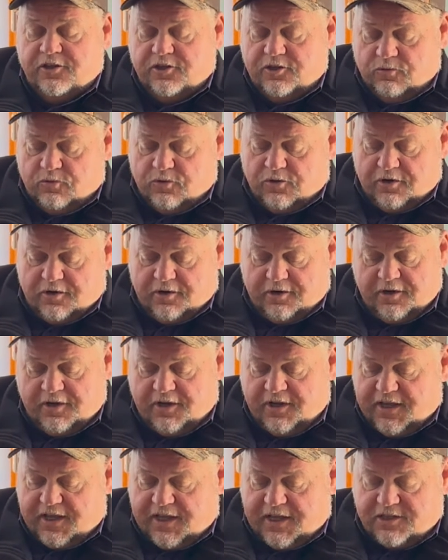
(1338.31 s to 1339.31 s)
to where
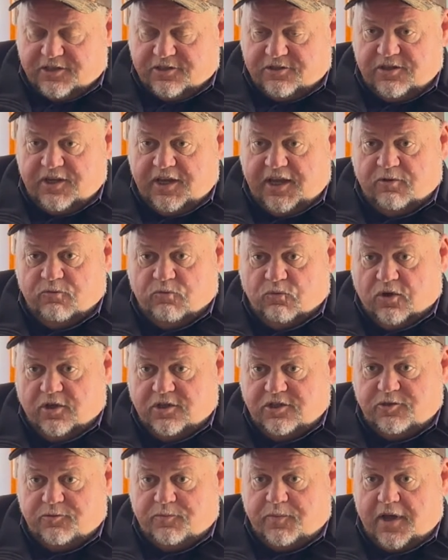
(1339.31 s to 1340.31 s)
it's in
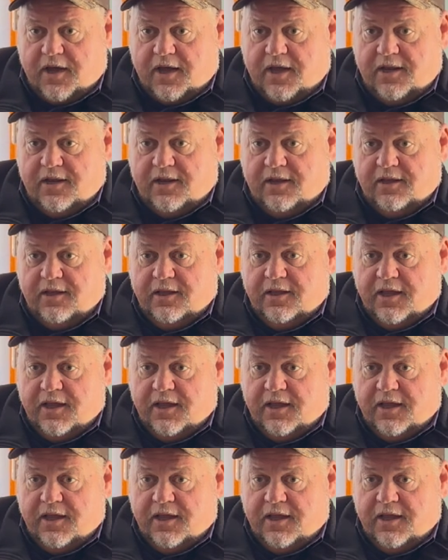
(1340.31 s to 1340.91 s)
one spot,